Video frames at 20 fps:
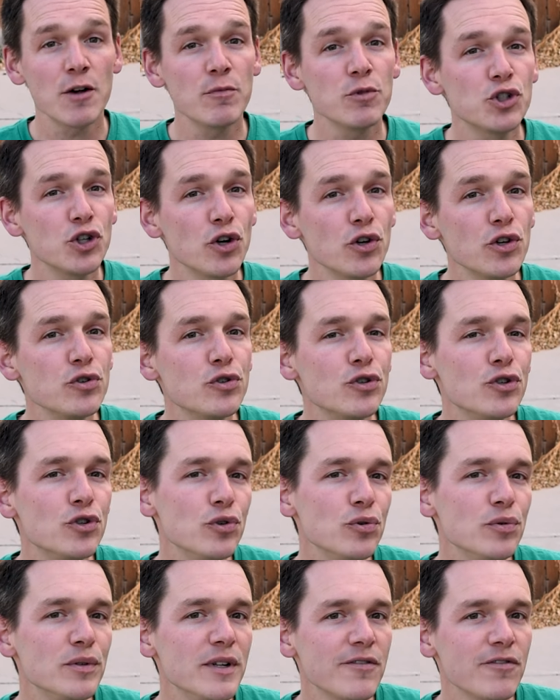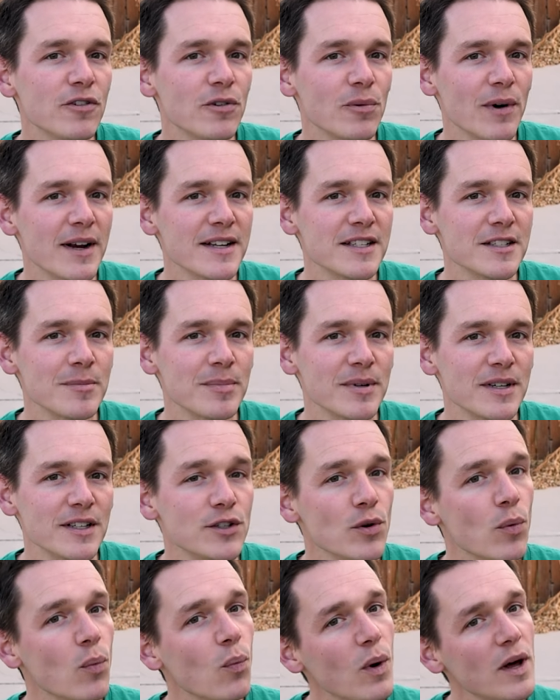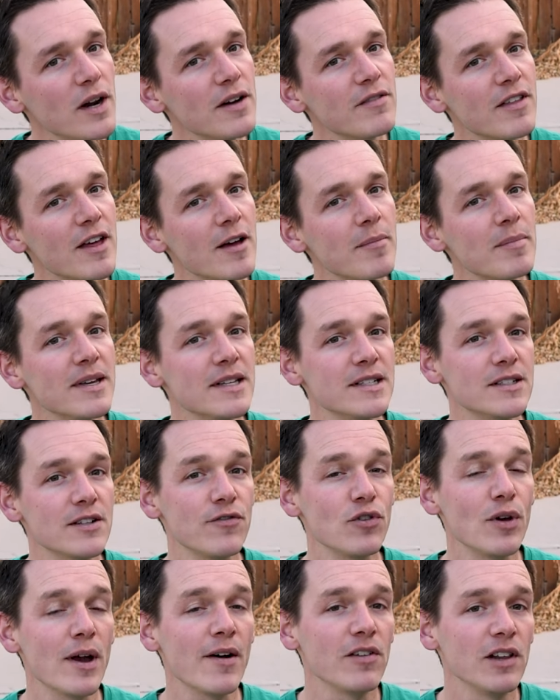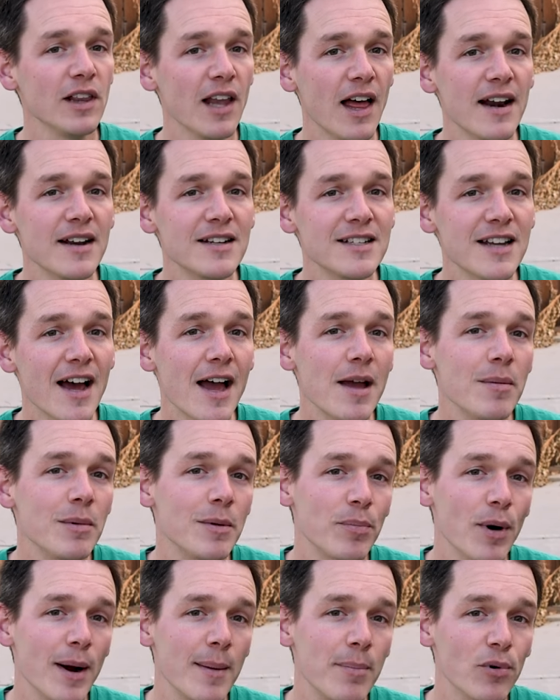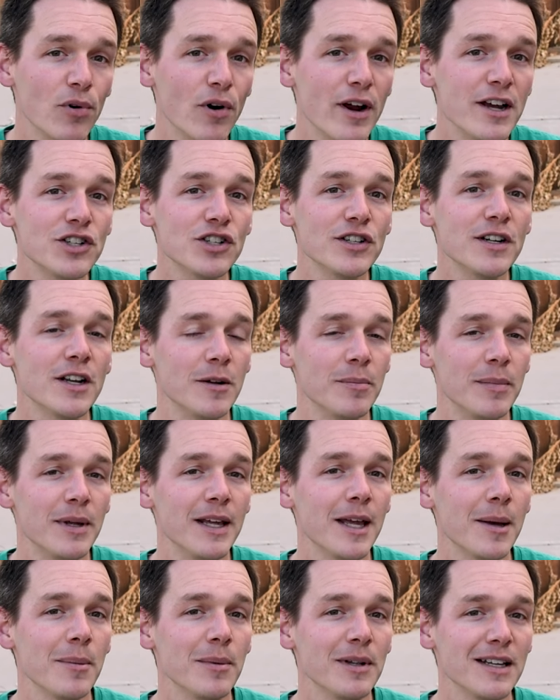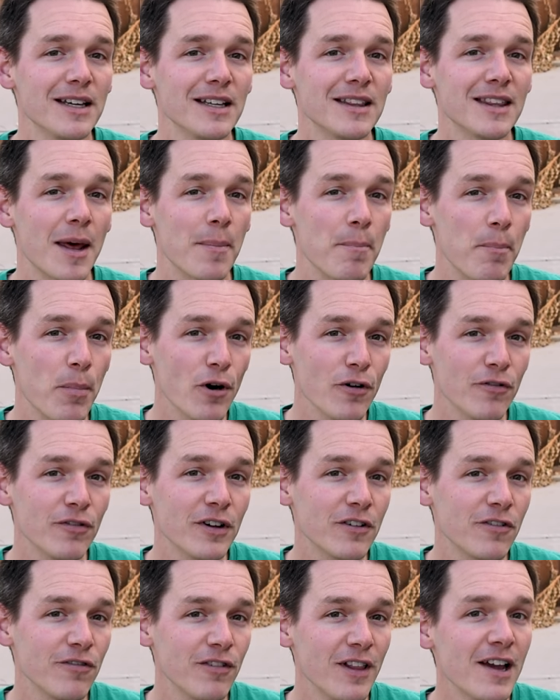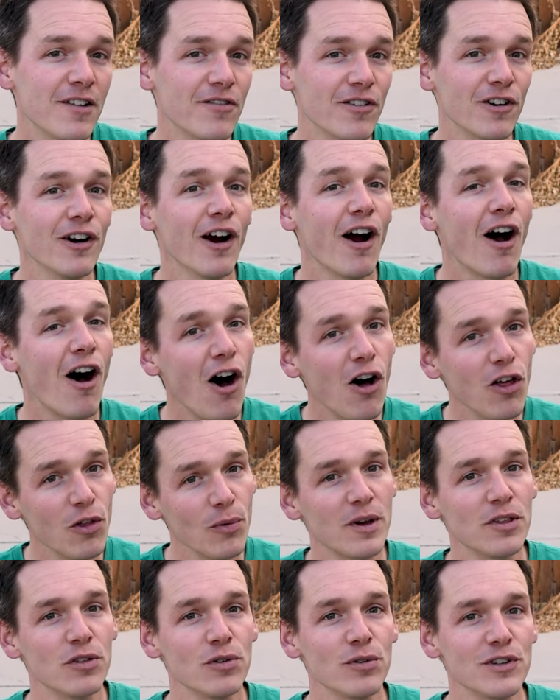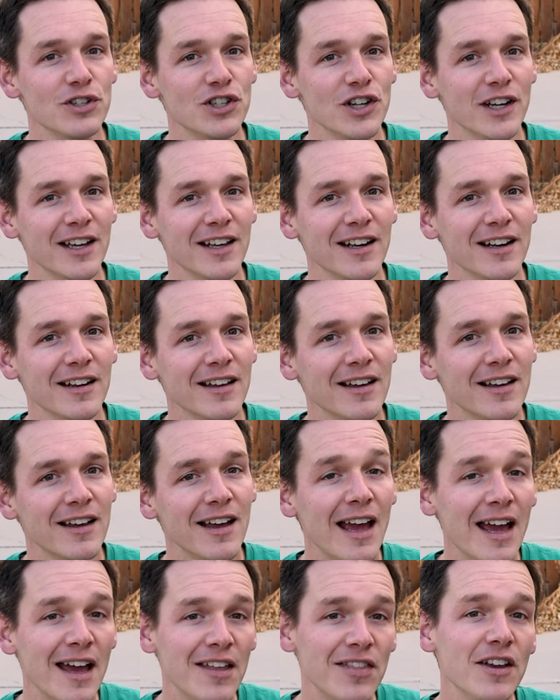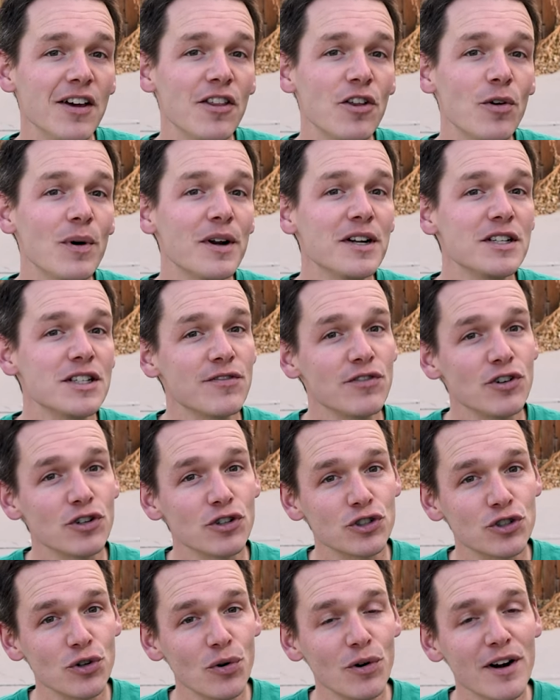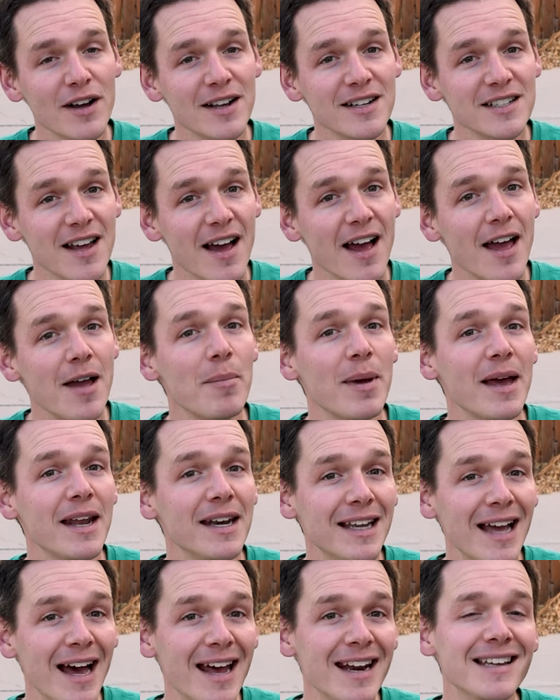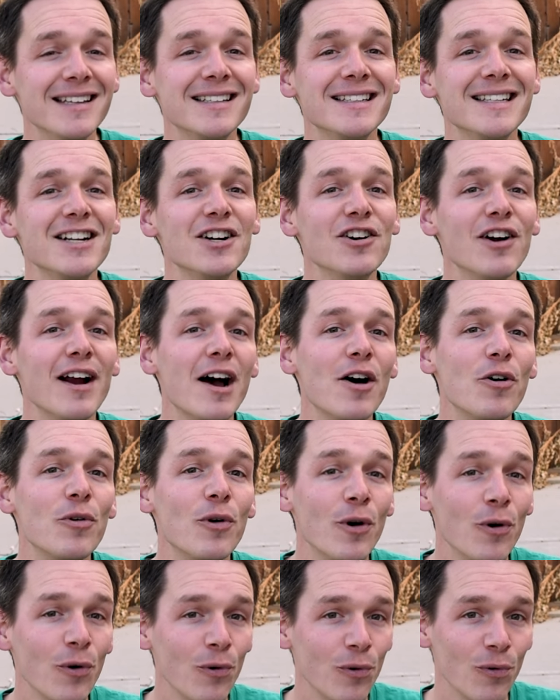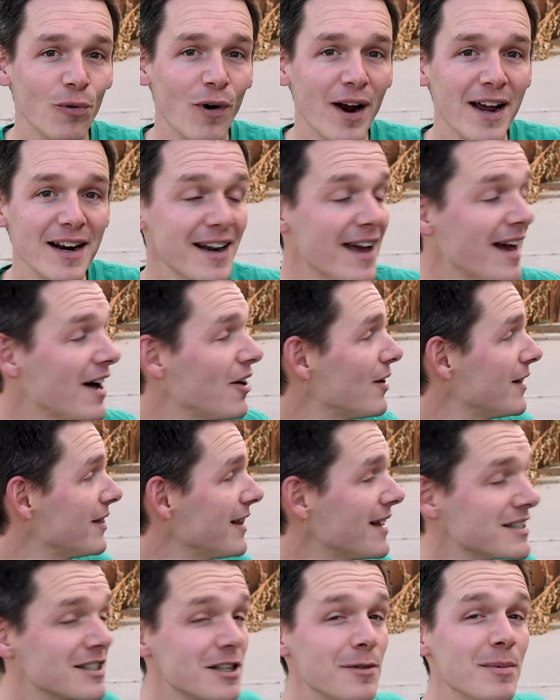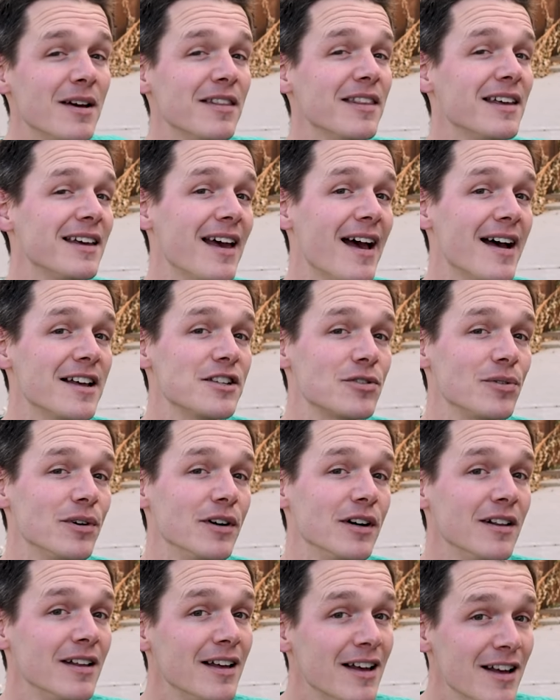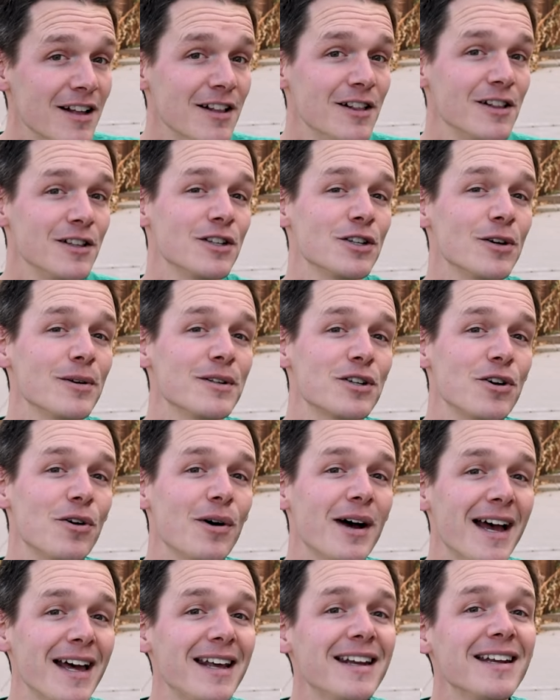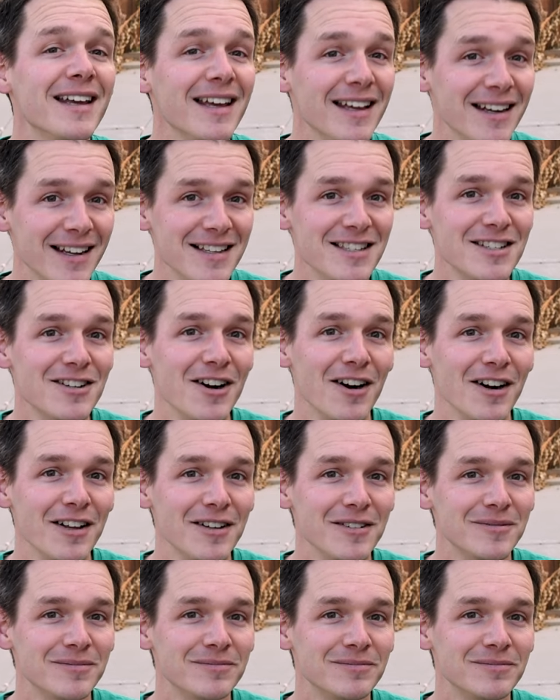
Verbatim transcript: I'm going to show you two different recipes. One of them is if you have a lot of time and preparation and being able to get that perfect flavor all the way through the chicken. And the other one is if you're short on time and got to get dinner out right now, and that's going to be on the gas grill. So let's go ahead and get started.